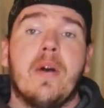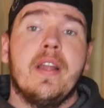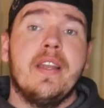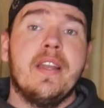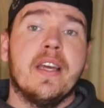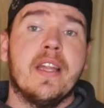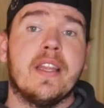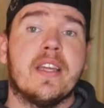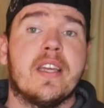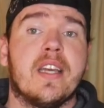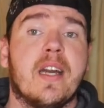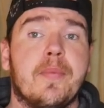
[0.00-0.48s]

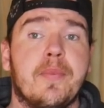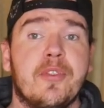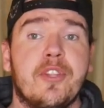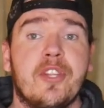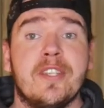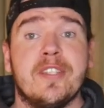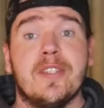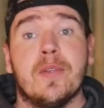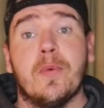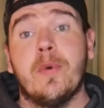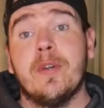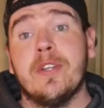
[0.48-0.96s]
another couple
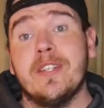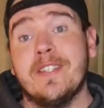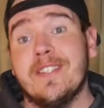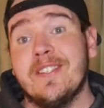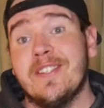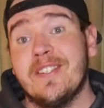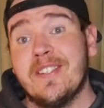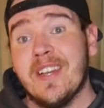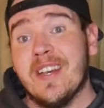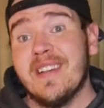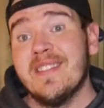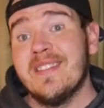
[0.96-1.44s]
things I wanted to
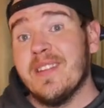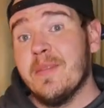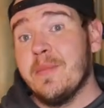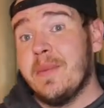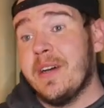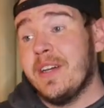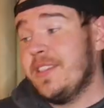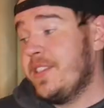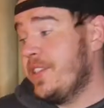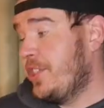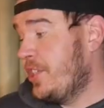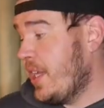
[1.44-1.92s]
discuss
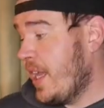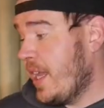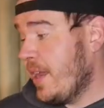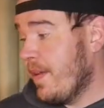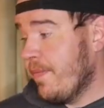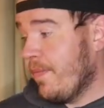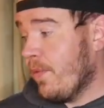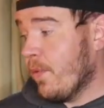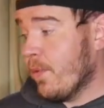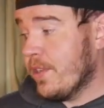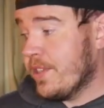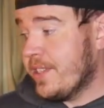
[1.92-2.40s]
about the
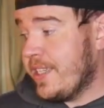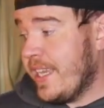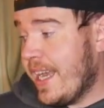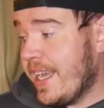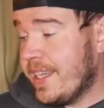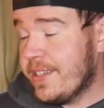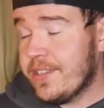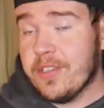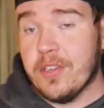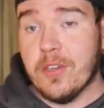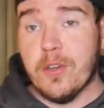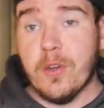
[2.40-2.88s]
JM4 Tactical